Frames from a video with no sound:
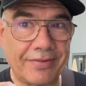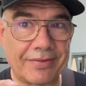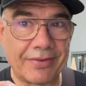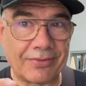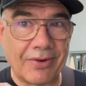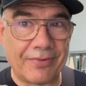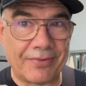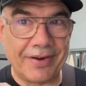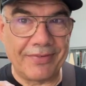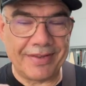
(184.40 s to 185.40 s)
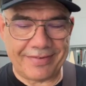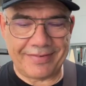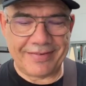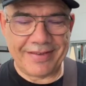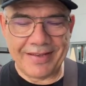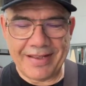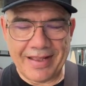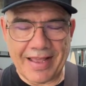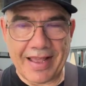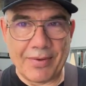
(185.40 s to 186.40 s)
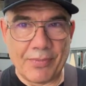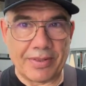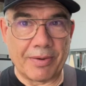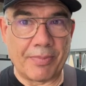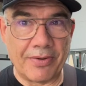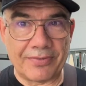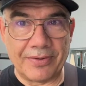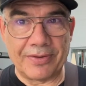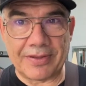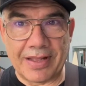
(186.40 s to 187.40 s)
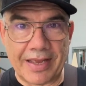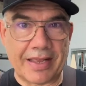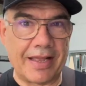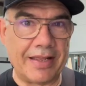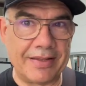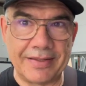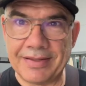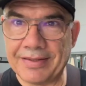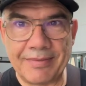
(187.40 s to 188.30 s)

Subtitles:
the soft rivets, and what they're supposed to look like, and